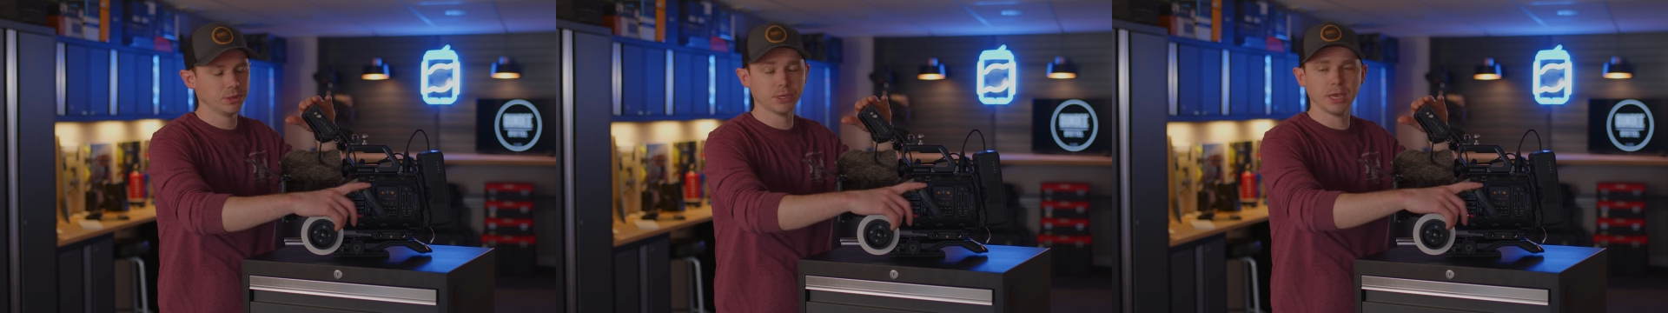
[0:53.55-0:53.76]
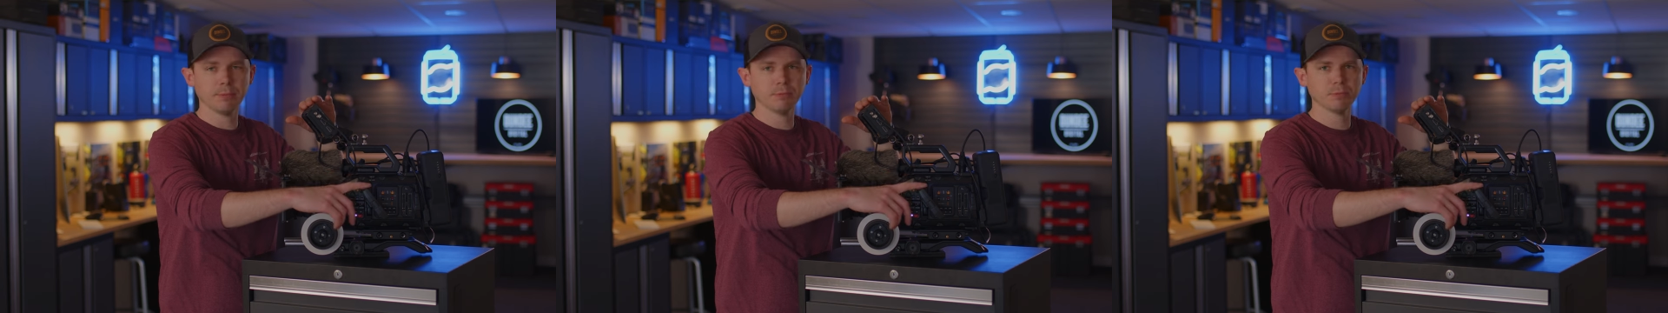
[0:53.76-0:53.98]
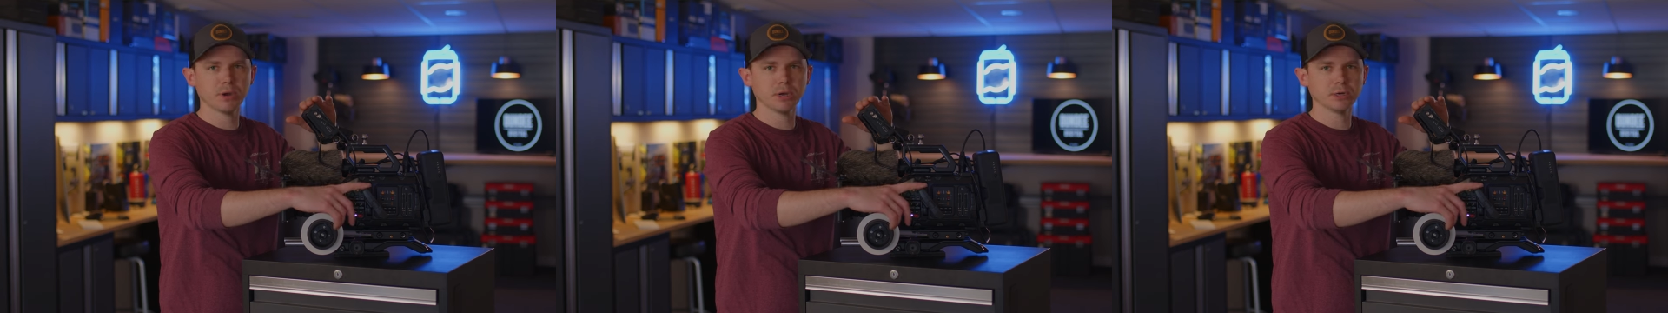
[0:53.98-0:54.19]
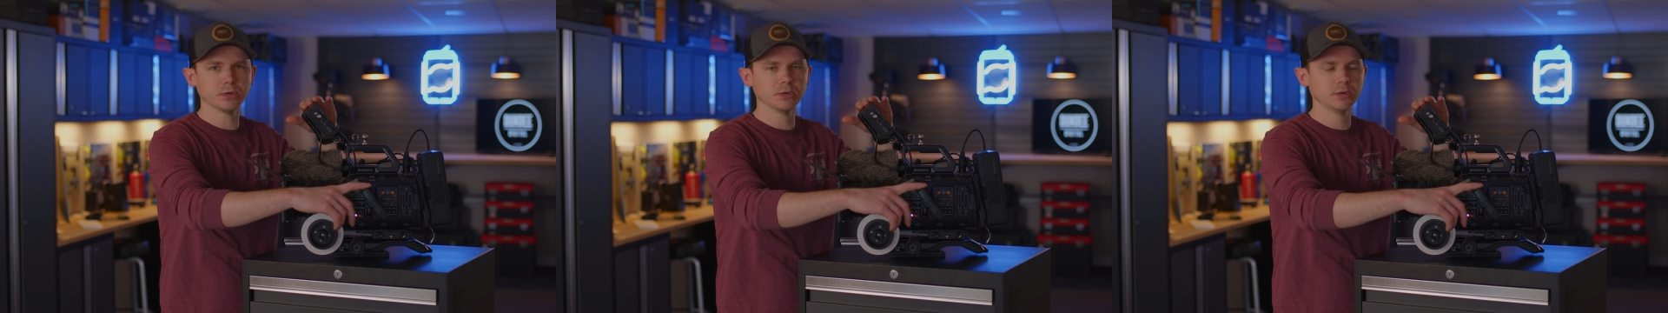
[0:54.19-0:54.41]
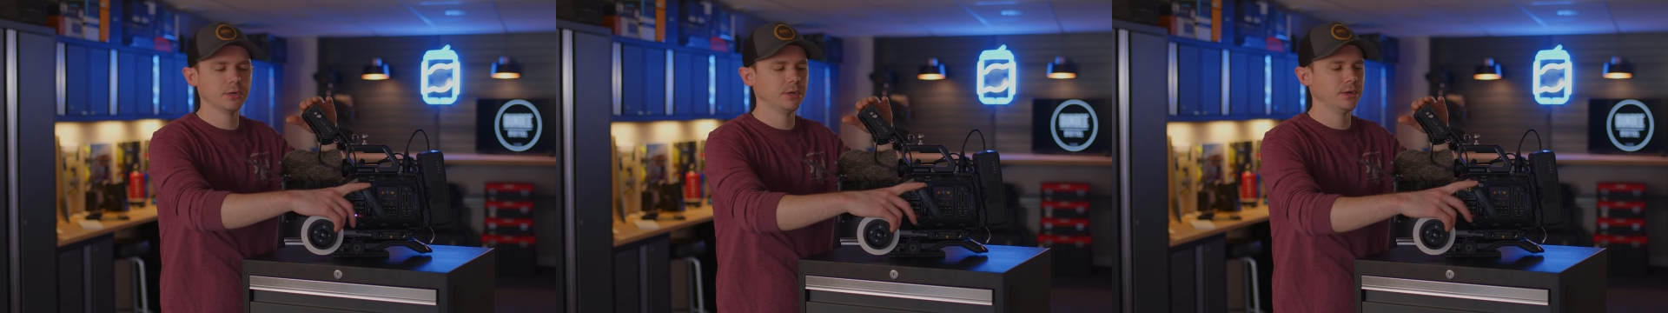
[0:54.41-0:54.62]
the camera
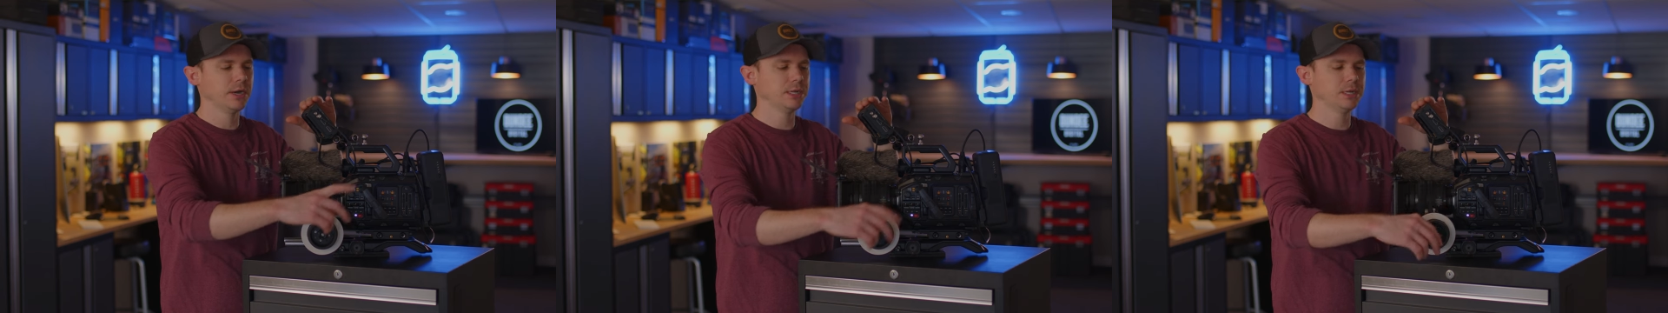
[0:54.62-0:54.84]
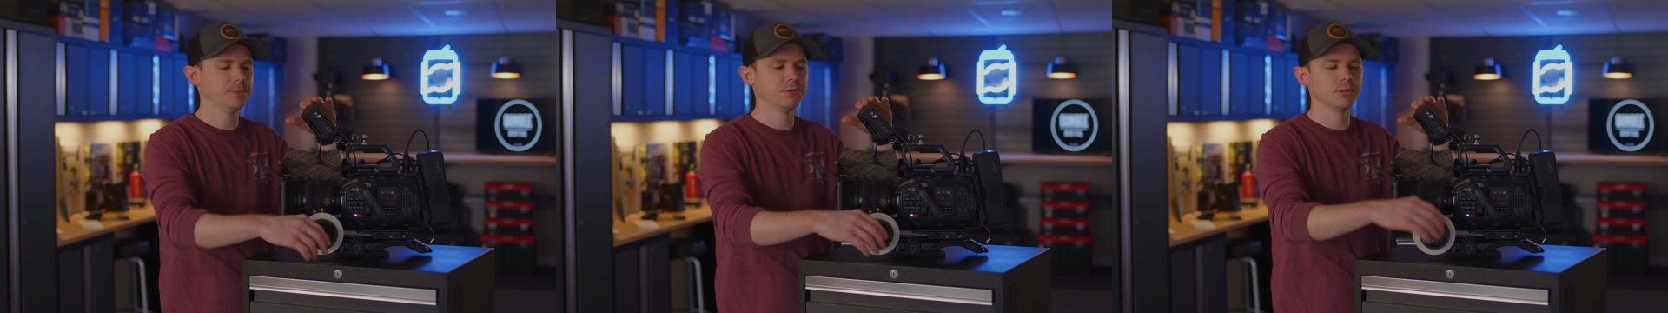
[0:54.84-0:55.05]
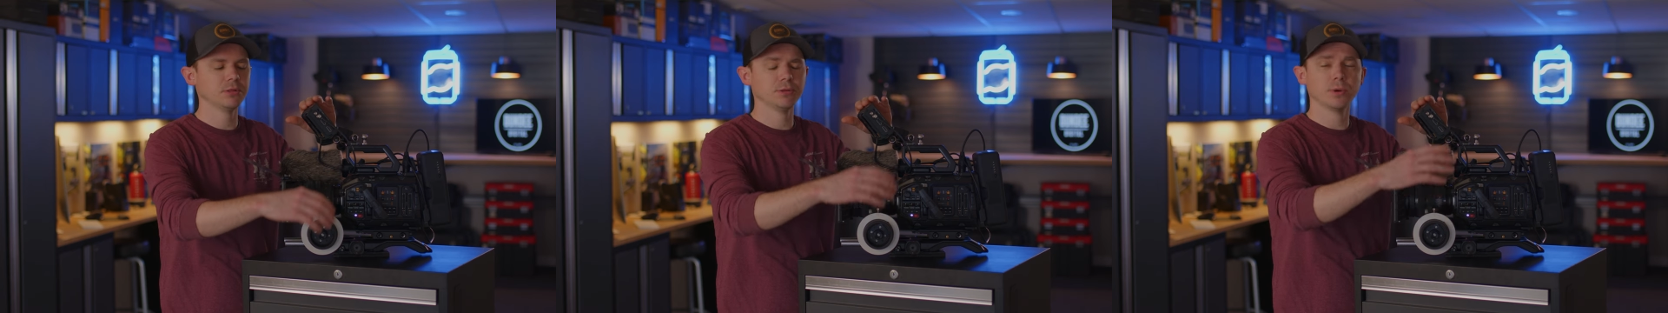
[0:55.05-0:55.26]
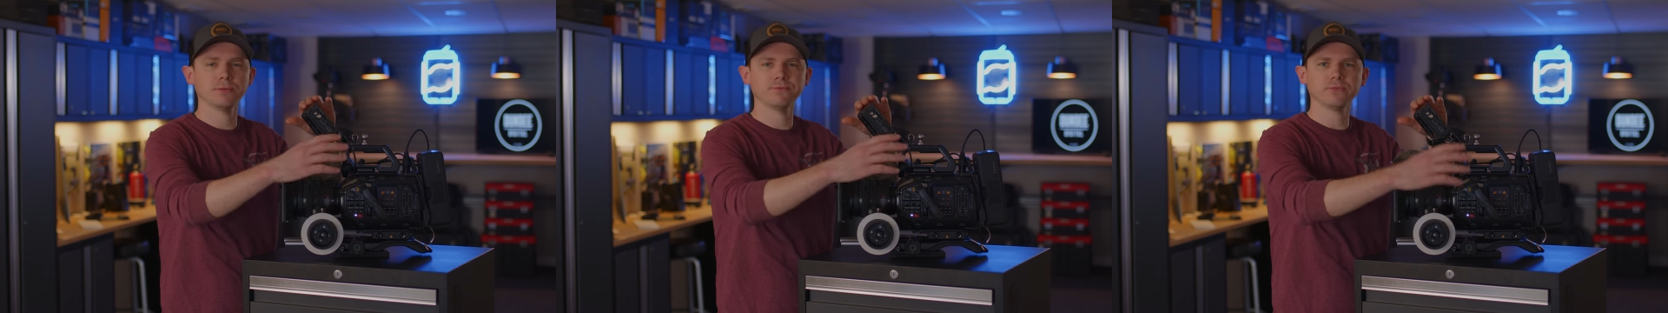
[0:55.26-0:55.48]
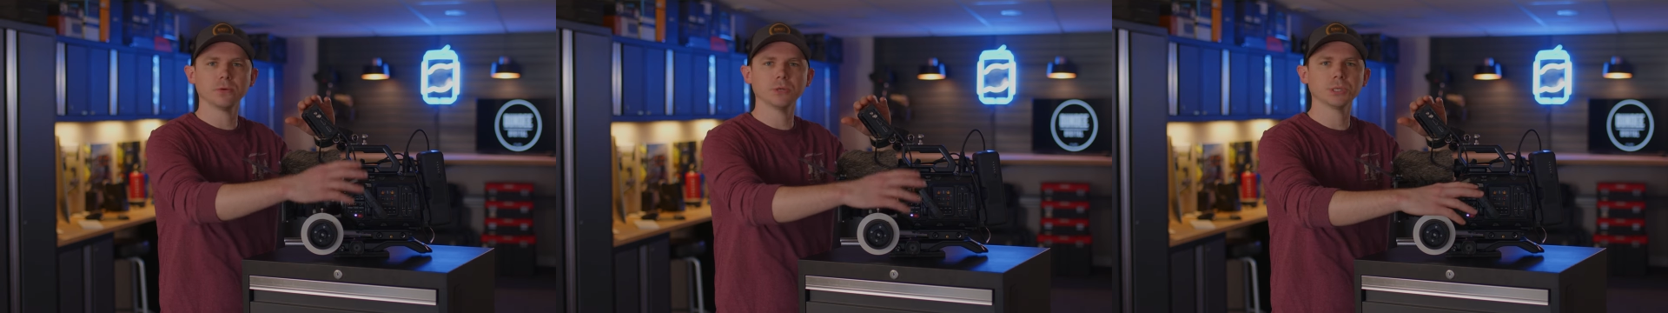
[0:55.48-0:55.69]
monitor, I typically run
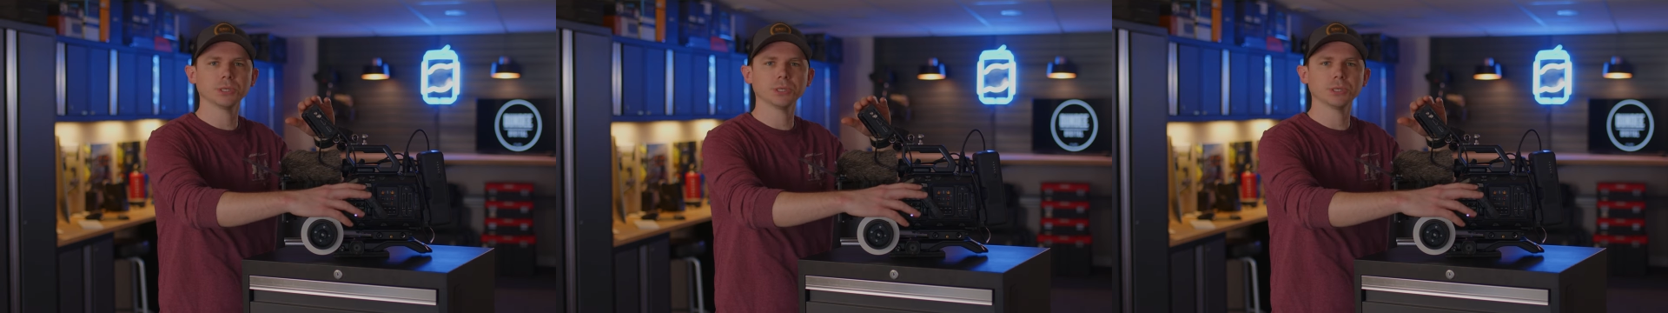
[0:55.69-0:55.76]
false